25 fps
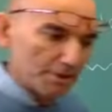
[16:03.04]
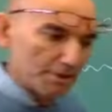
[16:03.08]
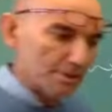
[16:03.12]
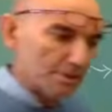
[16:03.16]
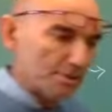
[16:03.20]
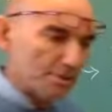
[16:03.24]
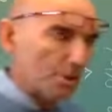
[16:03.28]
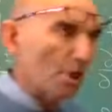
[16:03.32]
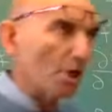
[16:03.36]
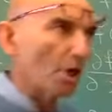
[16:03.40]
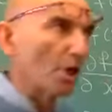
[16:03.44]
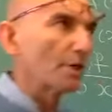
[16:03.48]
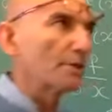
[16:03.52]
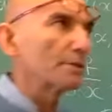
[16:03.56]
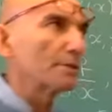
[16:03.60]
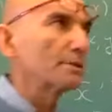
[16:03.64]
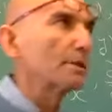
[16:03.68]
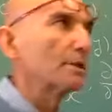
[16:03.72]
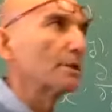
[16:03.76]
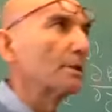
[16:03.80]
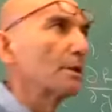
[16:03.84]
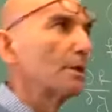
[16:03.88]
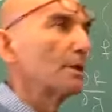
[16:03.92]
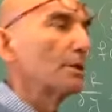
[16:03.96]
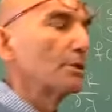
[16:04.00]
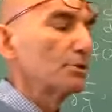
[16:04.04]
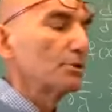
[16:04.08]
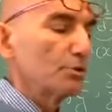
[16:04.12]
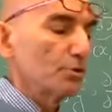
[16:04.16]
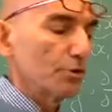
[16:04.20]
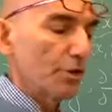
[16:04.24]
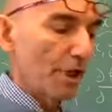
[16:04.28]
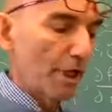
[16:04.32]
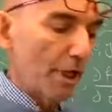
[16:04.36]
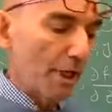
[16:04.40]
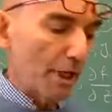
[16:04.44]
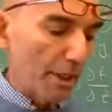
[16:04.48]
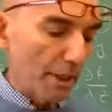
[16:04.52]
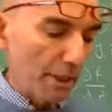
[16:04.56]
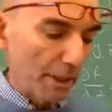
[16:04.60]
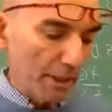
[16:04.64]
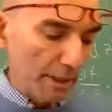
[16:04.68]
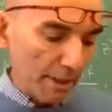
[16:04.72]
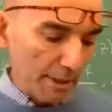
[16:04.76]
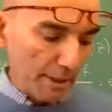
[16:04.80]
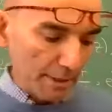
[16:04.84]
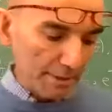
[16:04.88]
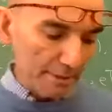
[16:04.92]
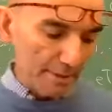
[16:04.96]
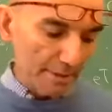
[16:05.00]
start today
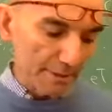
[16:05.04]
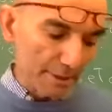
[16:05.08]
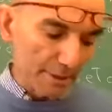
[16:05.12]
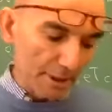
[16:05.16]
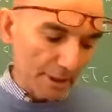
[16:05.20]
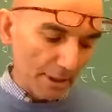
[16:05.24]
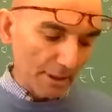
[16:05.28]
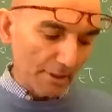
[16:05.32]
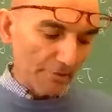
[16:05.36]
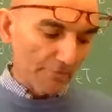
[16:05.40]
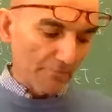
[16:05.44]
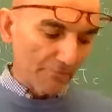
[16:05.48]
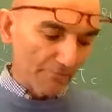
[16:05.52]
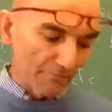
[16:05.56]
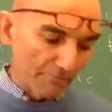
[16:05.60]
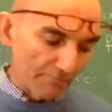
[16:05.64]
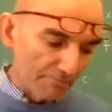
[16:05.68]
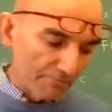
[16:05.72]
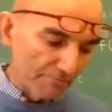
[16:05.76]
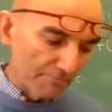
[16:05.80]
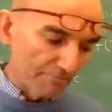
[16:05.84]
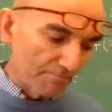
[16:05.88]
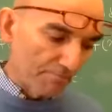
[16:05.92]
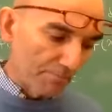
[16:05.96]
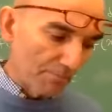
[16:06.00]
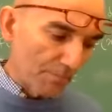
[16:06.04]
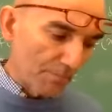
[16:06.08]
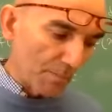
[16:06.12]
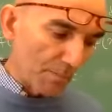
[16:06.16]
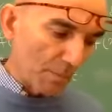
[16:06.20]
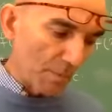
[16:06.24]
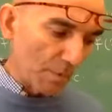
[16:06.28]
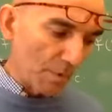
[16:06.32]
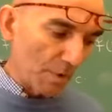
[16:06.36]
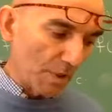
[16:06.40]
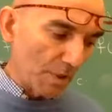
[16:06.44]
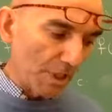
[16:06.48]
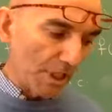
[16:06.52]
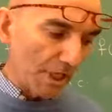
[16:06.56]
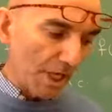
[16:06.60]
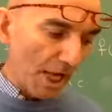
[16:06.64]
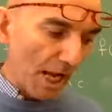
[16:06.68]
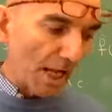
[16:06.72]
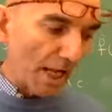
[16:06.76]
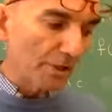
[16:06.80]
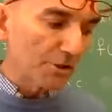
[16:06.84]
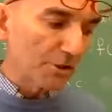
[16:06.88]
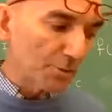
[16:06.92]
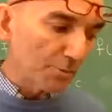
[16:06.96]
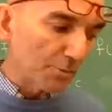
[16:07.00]
is the
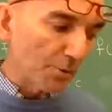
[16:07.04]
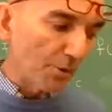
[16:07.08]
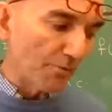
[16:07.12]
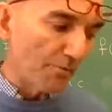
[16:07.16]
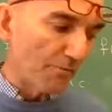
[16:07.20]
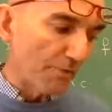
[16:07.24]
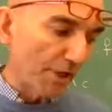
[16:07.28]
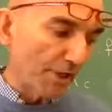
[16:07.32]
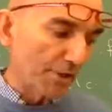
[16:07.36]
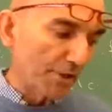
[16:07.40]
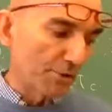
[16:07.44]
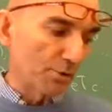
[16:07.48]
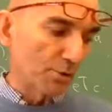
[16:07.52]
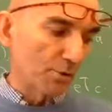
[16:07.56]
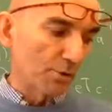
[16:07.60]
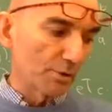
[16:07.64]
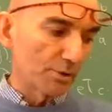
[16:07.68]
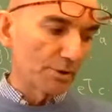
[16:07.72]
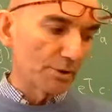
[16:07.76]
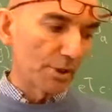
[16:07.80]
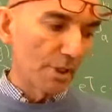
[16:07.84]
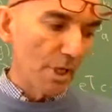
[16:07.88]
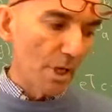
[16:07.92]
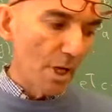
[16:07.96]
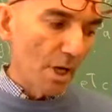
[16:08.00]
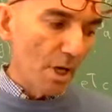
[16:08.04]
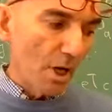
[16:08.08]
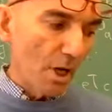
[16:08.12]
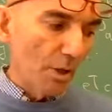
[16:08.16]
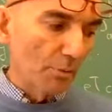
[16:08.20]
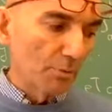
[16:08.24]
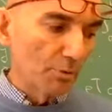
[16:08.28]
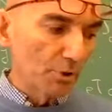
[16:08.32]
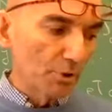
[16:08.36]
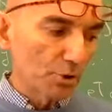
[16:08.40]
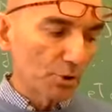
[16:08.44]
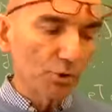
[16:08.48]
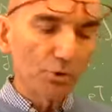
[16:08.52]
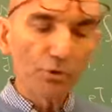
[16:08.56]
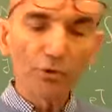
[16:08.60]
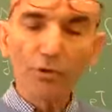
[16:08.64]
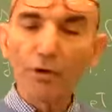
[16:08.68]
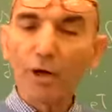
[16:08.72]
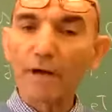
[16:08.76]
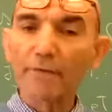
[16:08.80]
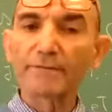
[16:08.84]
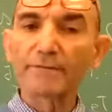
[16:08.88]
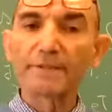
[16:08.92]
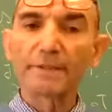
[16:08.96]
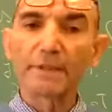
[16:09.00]
algebra of vectors. I'm sure you
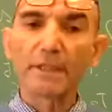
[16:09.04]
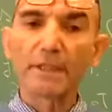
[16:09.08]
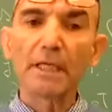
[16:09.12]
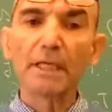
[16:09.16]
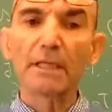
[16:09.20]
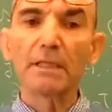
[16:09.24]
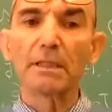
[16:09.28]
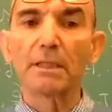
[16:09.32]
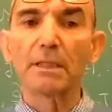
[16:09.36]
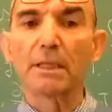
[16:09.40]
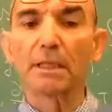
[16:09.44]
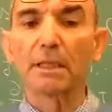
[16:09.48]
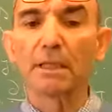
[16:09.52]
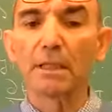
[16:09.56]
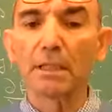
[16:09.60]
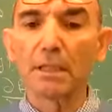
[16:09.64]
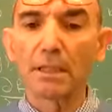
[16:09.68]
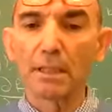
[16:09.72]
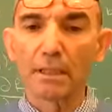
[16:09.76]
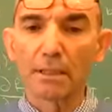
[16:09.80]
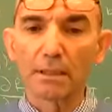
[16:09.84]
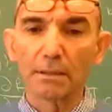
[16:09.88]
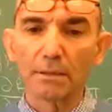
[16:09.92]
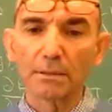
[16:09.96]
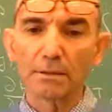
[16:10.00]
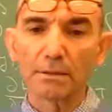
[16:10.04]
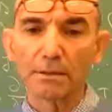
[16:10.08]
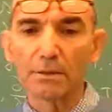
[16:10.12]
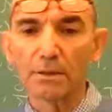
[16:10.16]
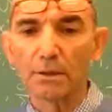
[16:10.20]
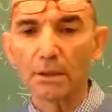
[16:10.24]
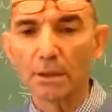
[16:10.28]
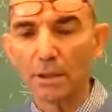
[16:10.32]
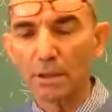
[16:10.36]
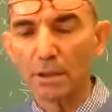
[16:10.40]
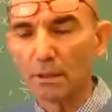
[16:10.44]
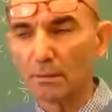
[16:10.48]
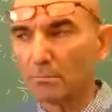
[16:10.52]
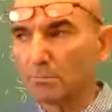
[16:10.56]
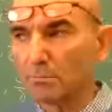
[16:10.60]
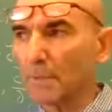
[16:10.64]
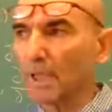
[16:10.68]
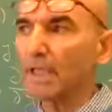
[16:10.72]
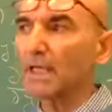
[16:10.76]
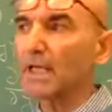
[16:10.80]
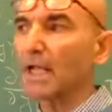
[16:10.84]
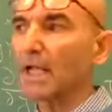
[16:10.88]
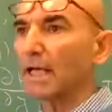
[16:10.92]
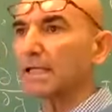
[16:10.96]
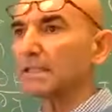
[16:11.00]
have seen the
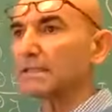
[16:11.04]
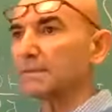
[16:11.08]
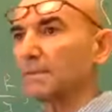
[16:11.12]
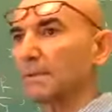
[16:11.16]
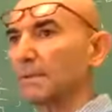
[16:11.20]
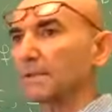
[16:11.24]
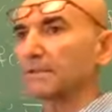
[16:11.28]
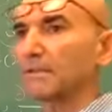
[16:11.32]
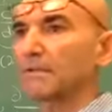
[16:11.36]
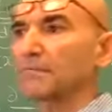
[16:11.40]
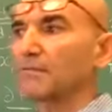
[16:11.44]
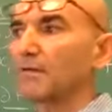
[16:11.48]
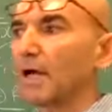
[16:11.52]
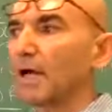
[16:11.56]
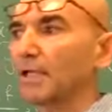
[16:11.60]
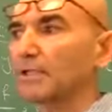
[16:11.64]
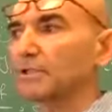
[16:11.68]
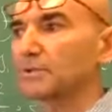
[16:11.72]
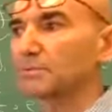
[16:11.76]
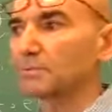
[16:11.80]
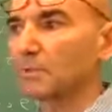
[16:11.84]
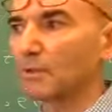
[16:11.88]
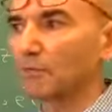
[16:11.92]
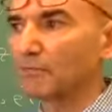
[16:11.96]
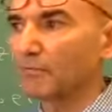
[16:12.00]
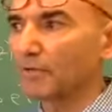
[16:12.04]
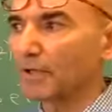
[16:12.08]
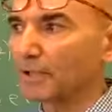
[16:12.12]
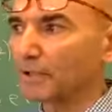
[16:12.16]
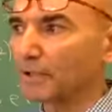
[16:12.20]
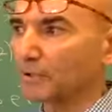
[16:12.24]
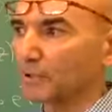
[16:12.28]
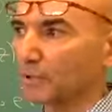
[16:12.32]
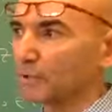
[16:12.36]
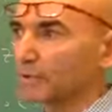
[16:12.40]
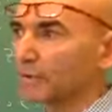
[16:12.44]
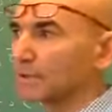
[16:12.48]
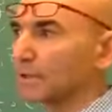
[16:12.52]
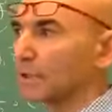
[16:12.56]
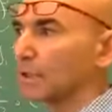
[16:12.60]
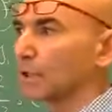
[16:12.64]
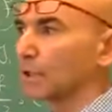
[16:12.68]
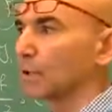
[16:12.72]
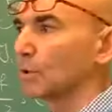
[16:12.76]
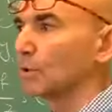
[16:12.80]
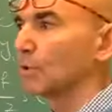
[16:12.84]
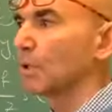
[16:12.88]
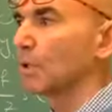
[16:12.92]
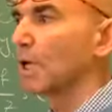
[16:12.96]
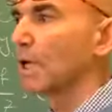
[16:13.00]
many aspects of algebra of vectors.
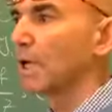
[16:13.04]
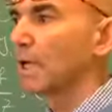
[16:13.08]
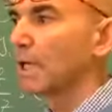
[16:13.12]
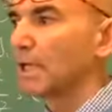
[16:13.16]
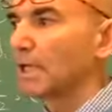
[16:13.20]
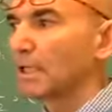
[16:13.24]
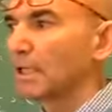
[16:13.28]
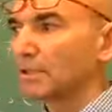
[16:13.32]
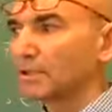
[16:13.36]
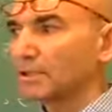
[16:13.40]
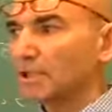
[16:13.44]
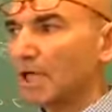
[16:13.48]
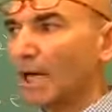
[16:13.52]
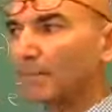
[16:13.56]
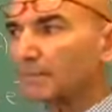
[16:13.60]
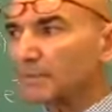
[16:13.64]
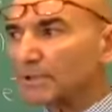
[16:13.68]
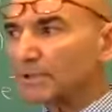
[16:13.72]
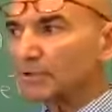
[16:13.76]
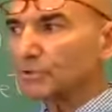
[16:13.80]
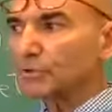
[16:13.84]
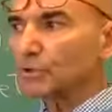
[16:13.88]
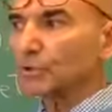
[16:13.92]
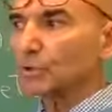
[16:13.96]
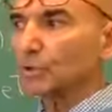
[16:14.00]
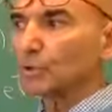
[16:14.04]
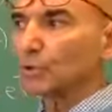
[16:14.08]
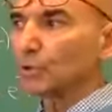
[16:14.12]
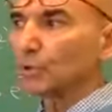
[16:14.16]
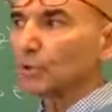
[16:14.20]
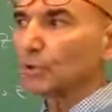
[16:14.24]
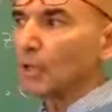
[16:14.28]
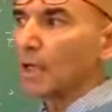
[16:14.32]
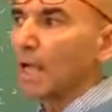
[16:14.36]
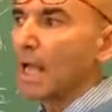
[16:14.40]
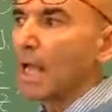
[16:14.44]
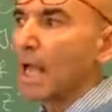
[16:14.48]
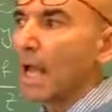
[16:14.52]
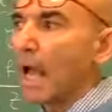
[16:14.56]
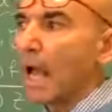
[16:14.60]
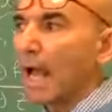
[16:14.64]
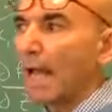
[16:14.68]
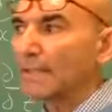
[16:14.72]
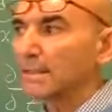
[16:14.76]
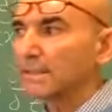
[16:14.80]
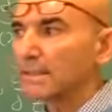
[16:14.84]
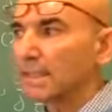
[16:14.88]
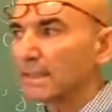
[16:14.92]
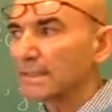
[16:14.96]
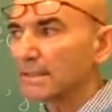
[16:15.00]
So chapter 2,
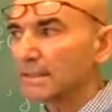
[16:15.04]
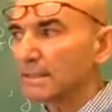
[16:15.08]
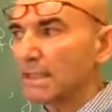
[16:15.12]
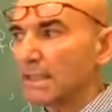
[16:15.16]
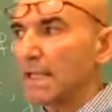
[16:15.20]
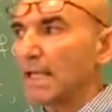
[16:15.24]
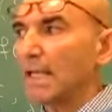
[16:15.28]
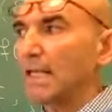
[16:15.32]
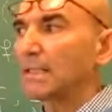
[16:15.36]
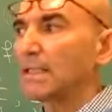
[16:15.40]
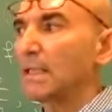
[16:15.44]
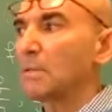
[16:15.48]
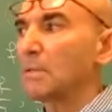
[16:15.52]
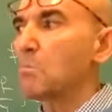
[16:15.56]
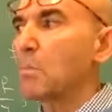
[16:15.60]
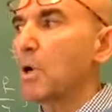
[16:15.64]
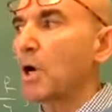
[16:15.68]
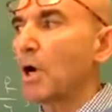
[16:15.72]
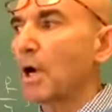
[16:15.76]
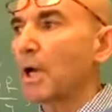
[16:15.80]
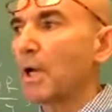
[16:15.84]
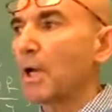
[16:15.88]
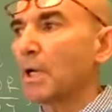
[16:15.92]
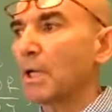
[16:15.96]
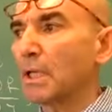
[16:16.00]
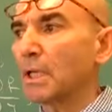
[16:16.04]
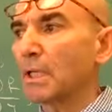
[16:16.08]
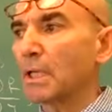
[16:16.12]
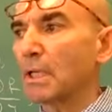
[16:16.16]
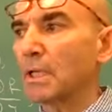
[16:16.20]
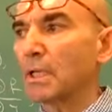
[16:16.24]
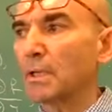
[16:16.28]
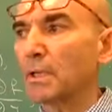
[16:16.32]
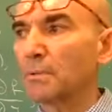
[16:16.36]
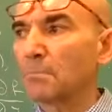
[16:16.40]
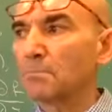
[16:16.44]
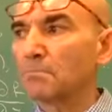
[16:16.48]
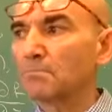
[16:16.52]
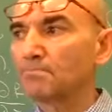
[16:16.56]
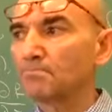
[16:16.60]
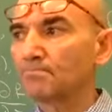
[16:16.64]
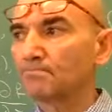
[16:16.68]
as I said in my